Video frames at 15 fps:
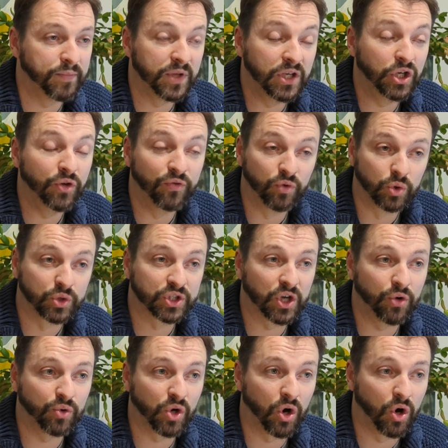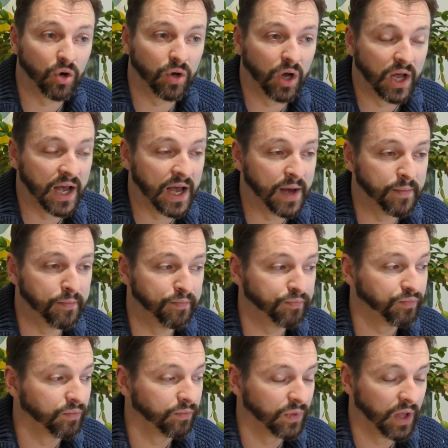You've also got
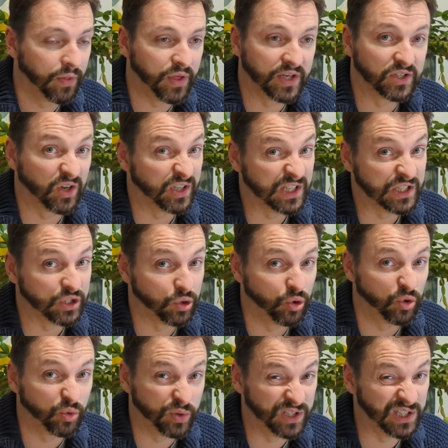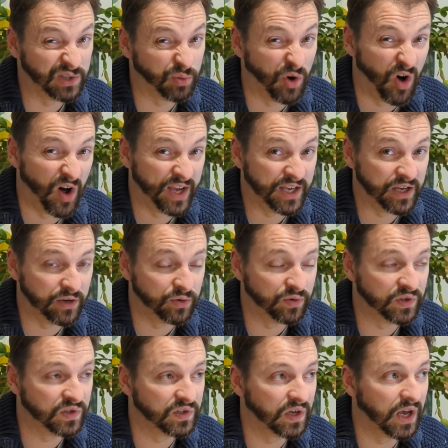things like Discord, which is what I
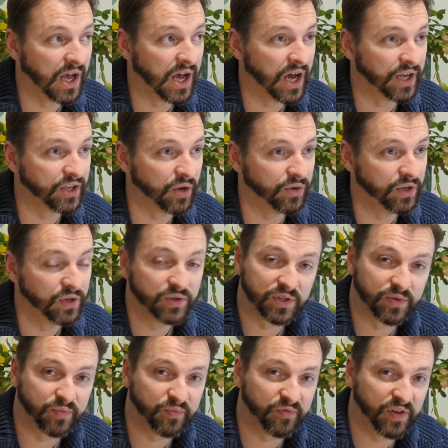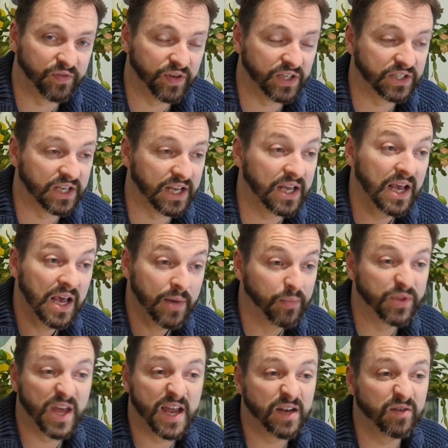use. I don't use a VVT.
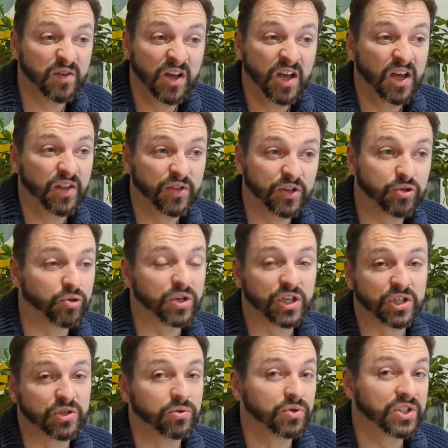But then the traditional